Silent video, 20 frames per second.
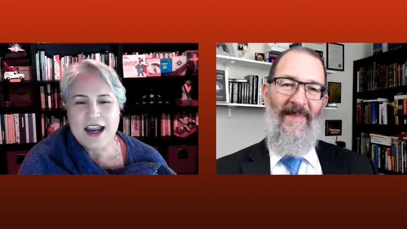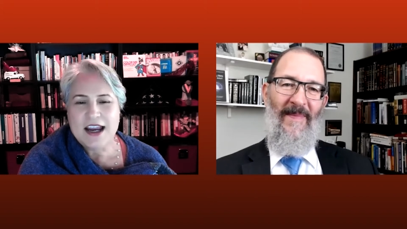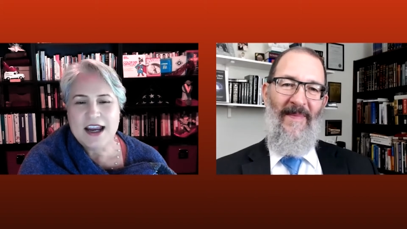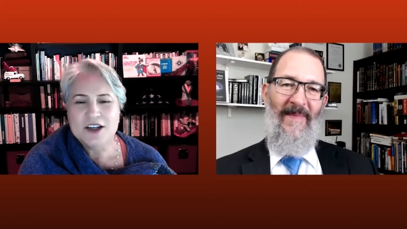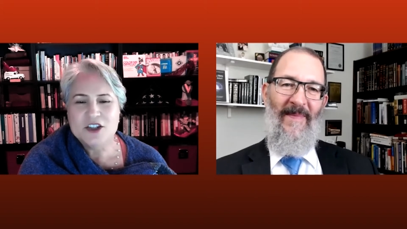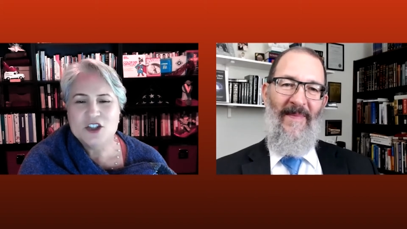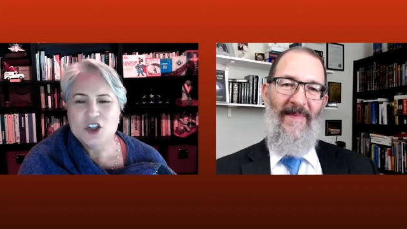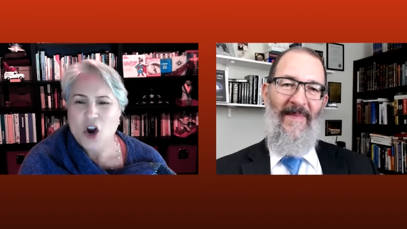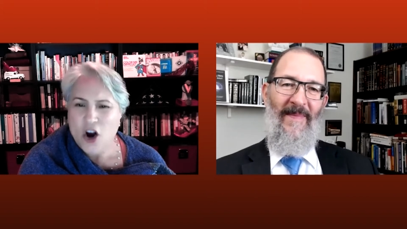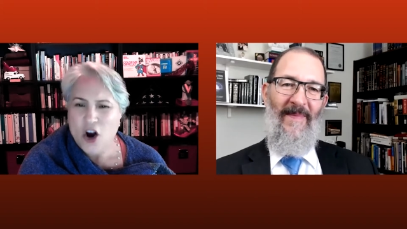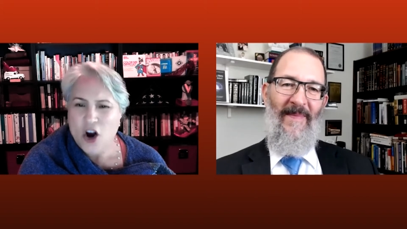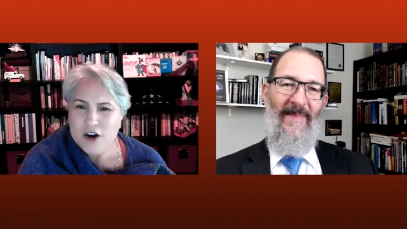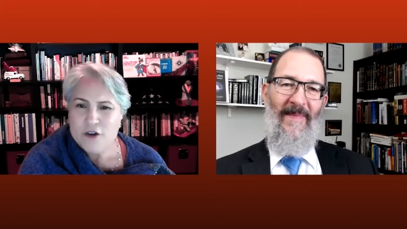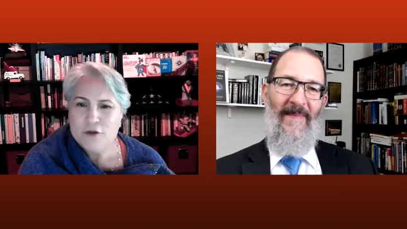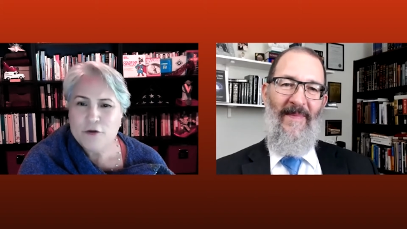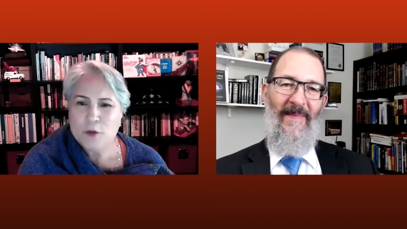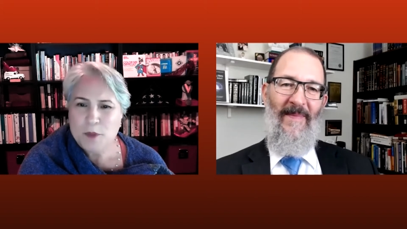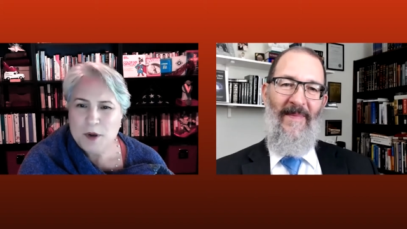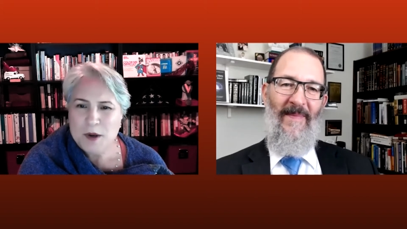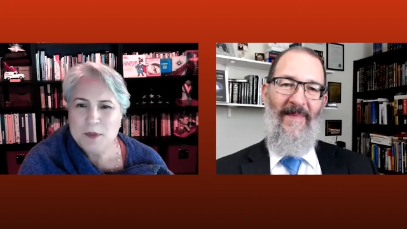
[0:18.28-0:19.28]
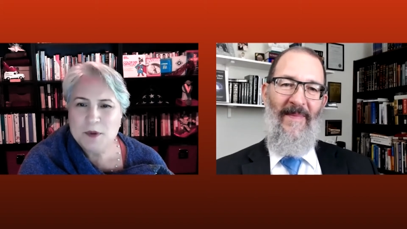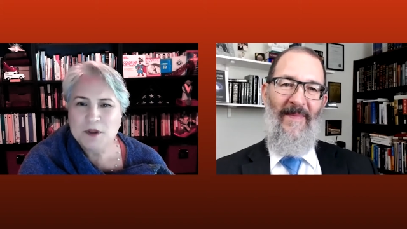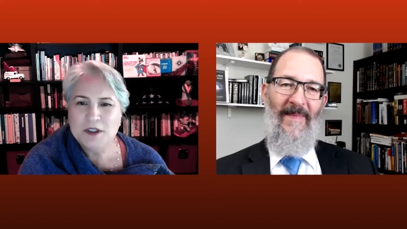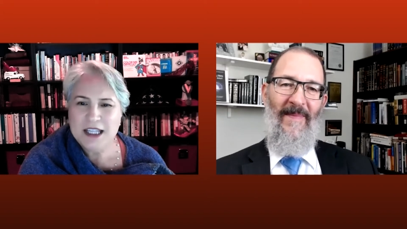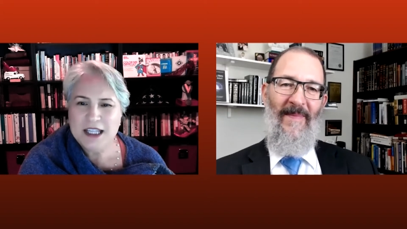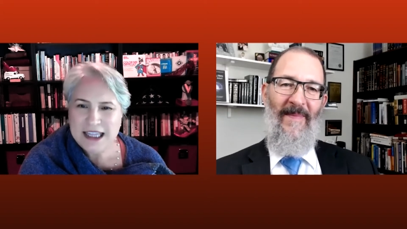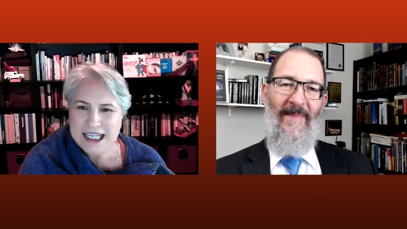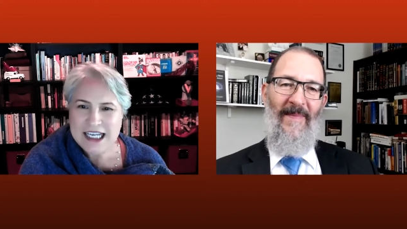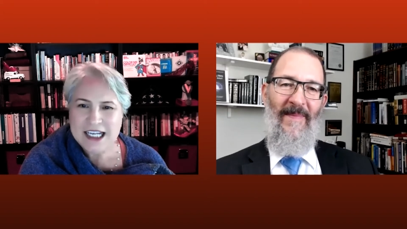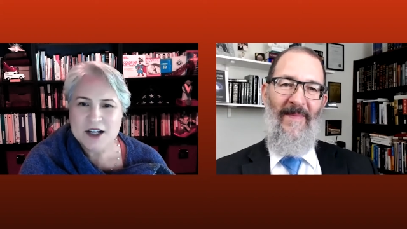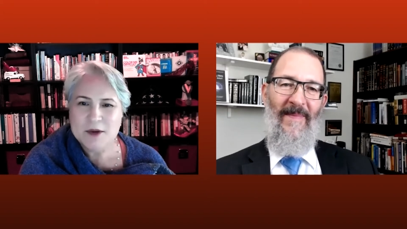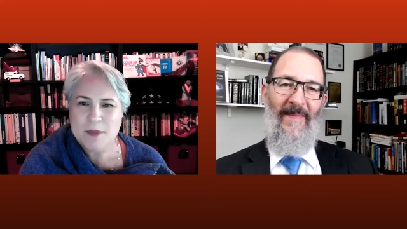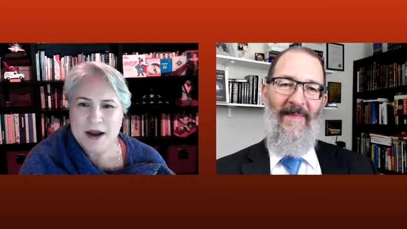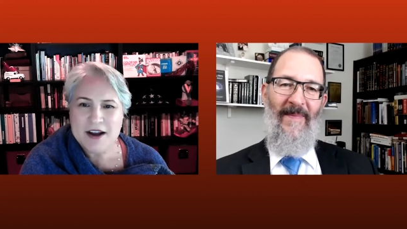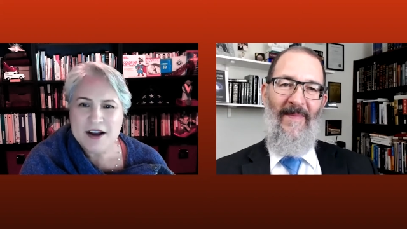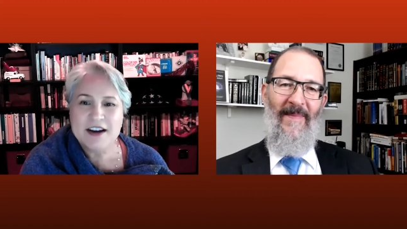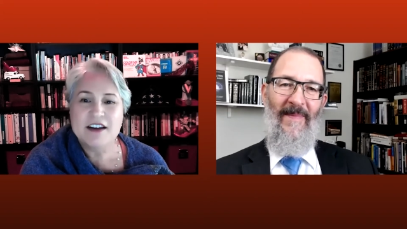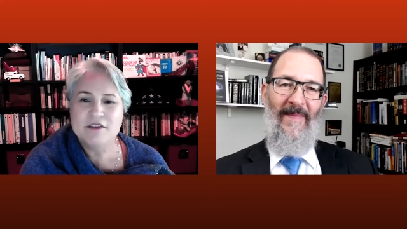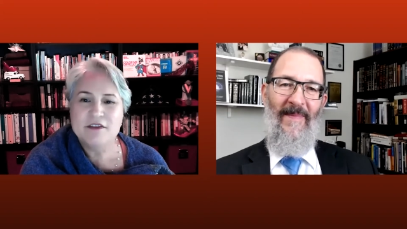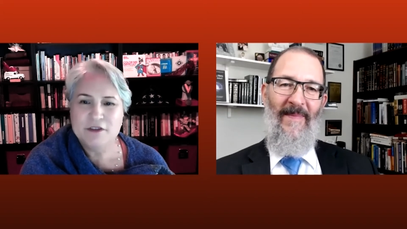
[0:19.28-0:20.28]
Speaker 1: is hard for people to think
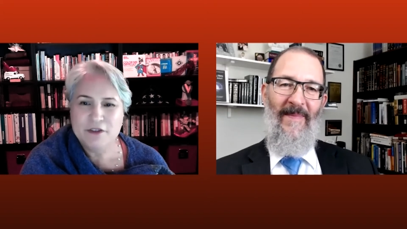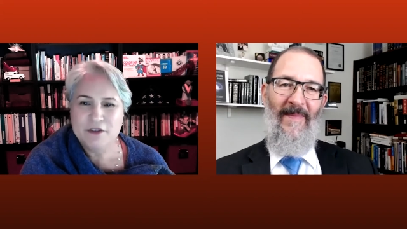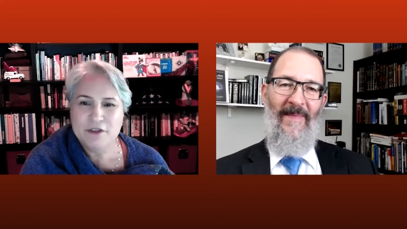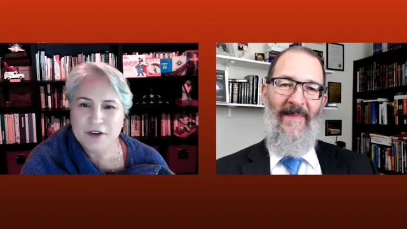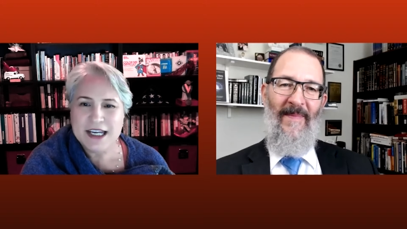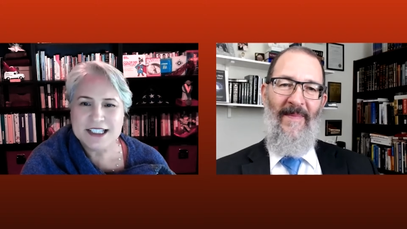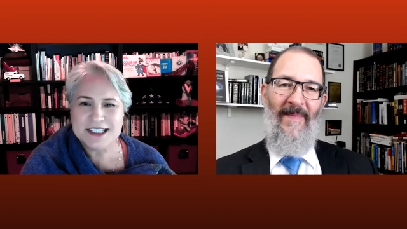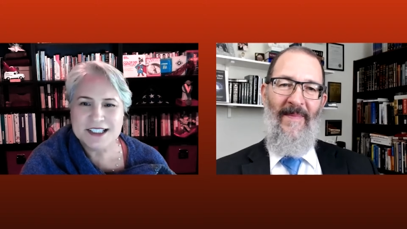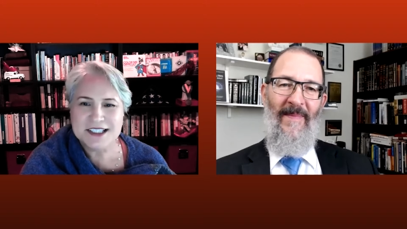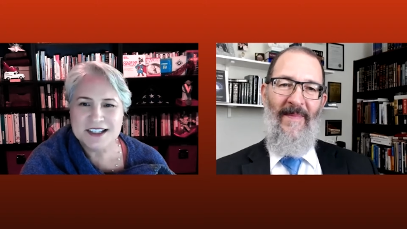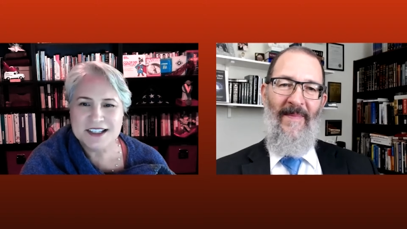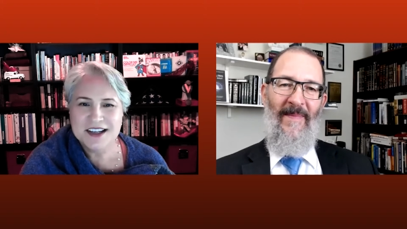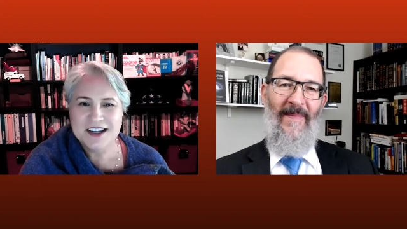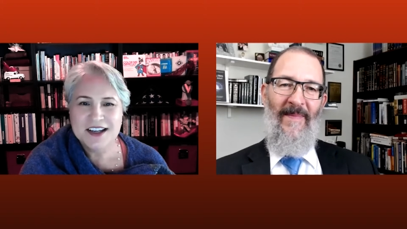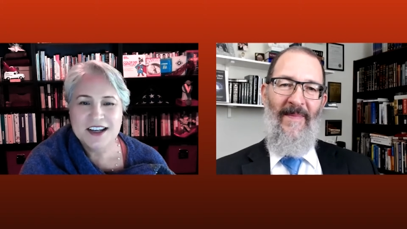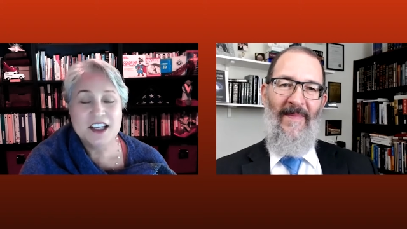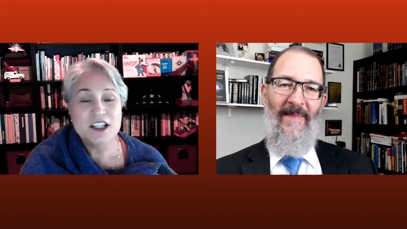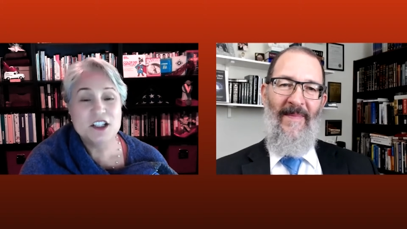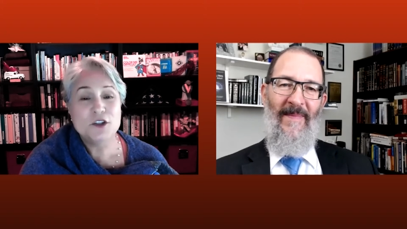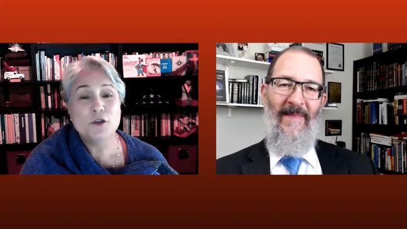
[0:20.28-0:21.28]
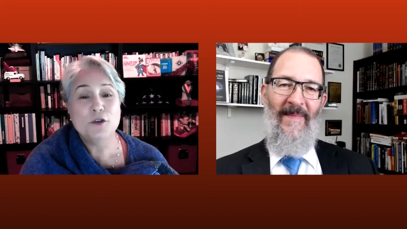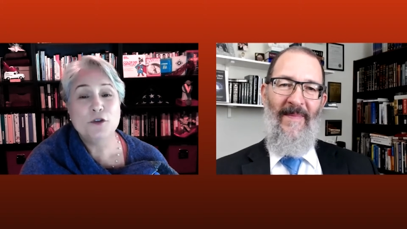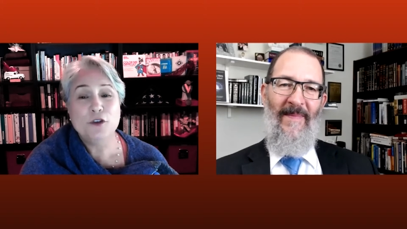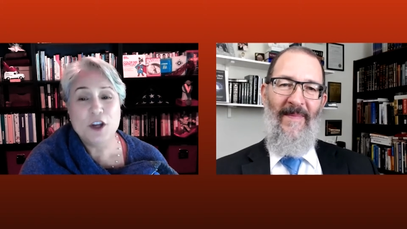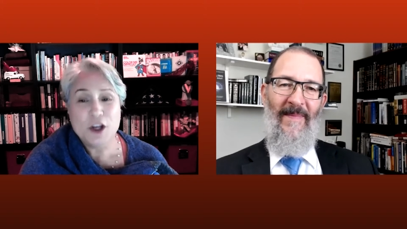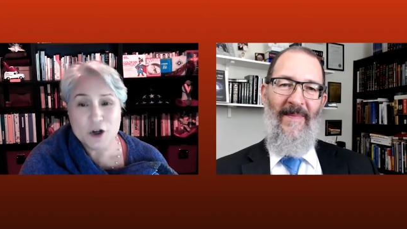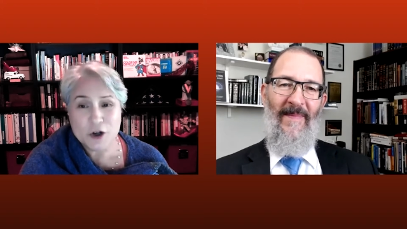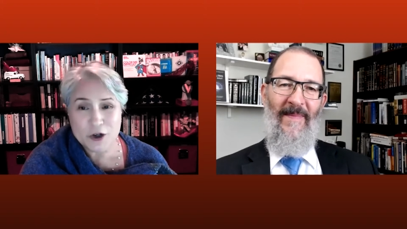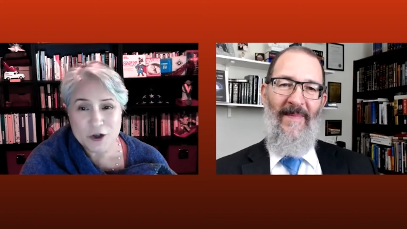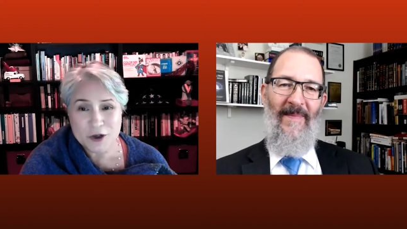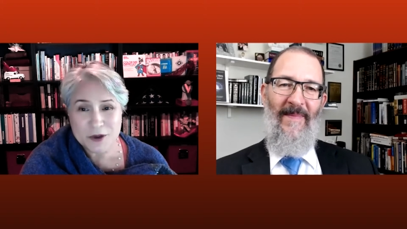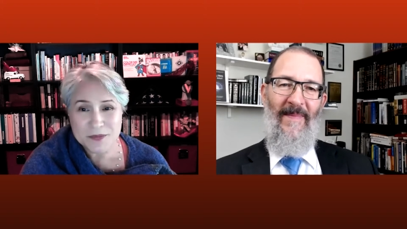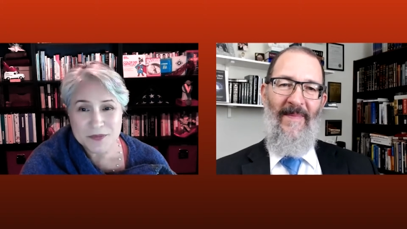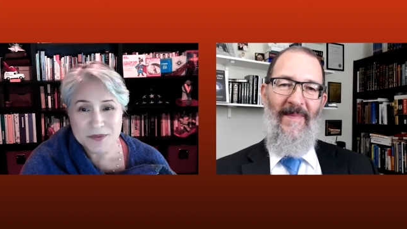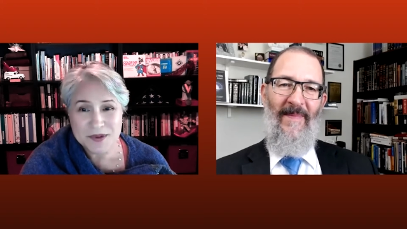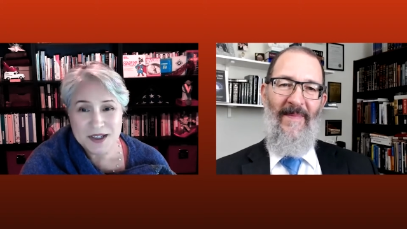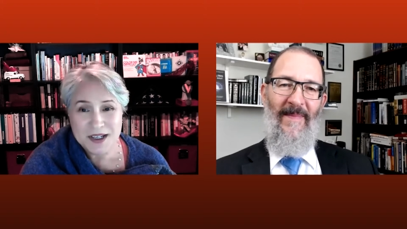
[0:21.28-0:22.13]
about and face. It's fear.